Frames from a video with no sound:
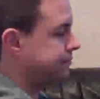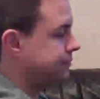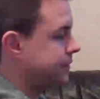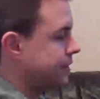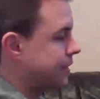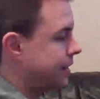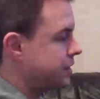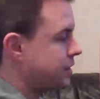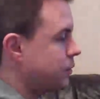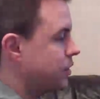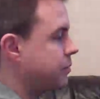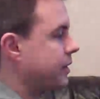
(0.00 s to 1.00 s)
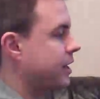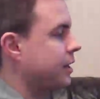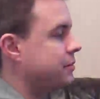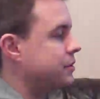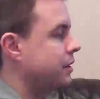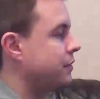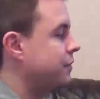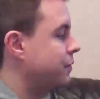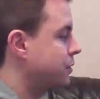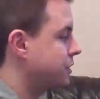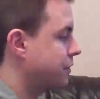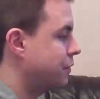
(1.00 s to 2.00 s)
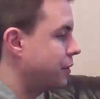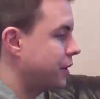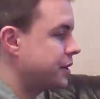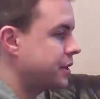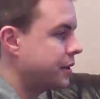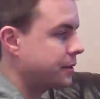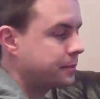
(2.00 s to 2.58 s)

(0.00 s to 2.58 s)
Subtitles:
Okay, so worth picking up. It's only, was it $4.99?